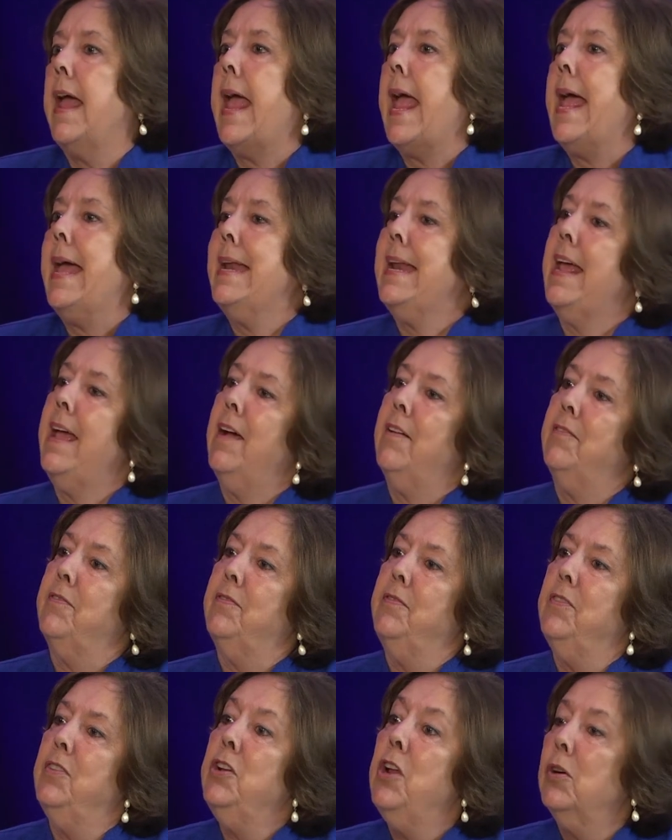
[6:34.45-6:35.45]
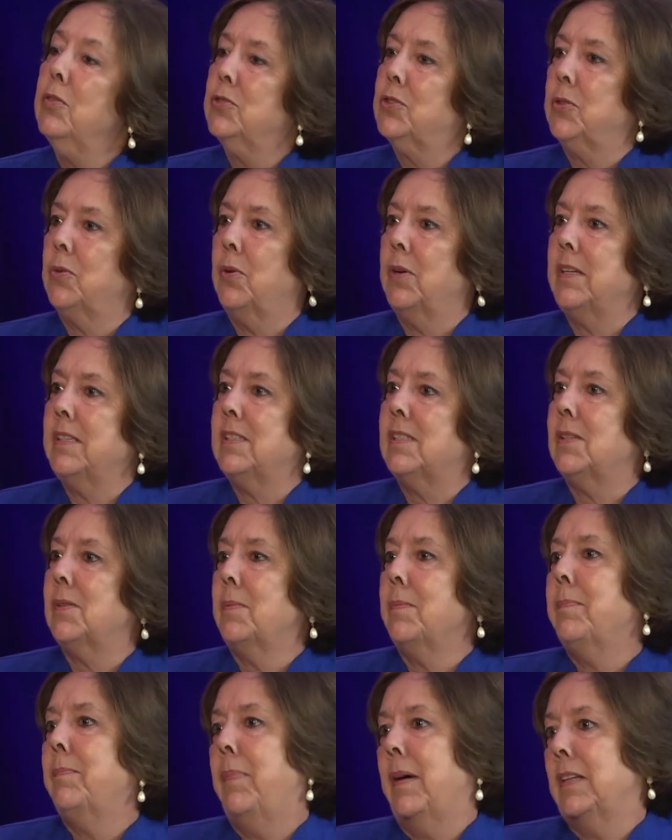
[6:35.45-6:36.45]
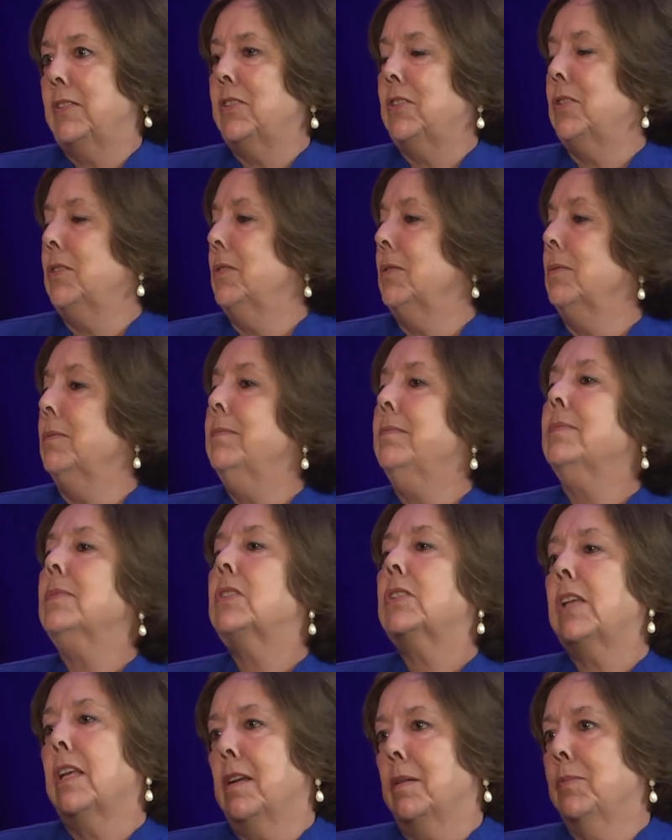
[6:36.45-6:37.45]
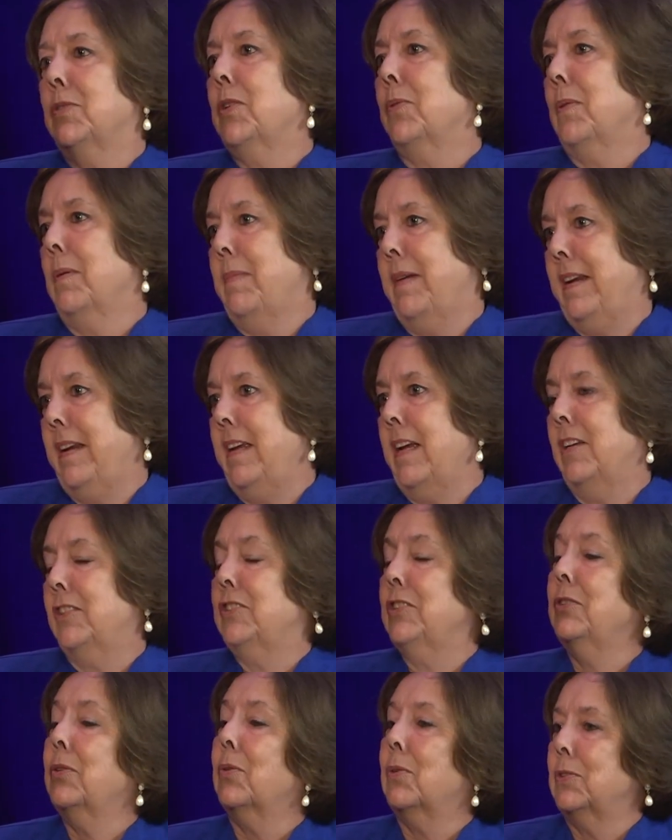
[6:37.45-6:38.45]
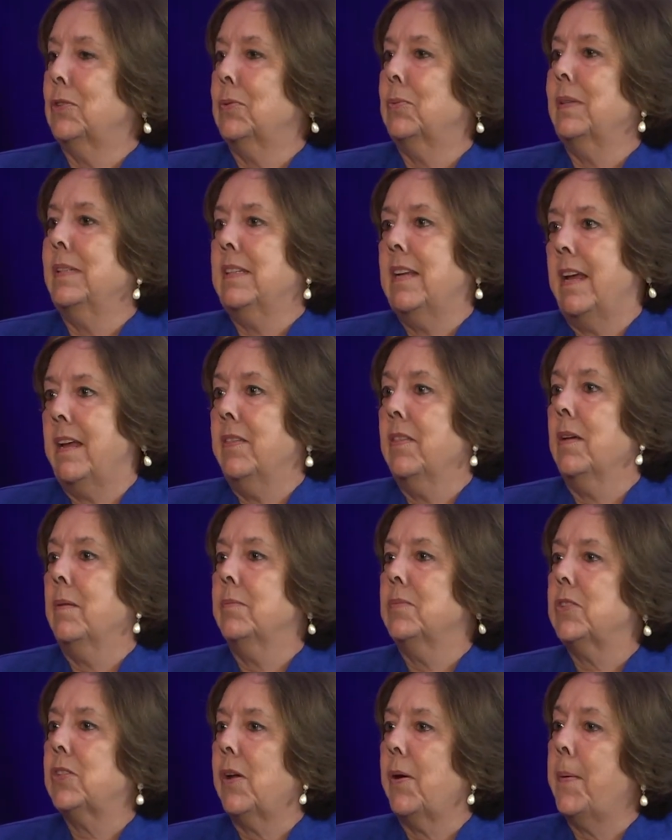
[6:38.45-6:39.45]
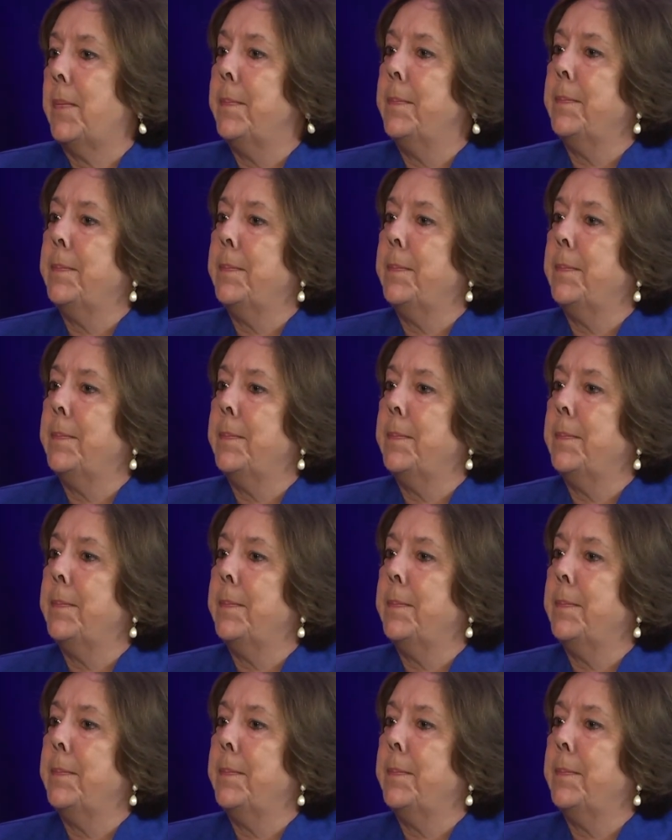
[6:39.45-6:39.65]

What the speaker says: and have no choice but to send them to remediation or to retain them. So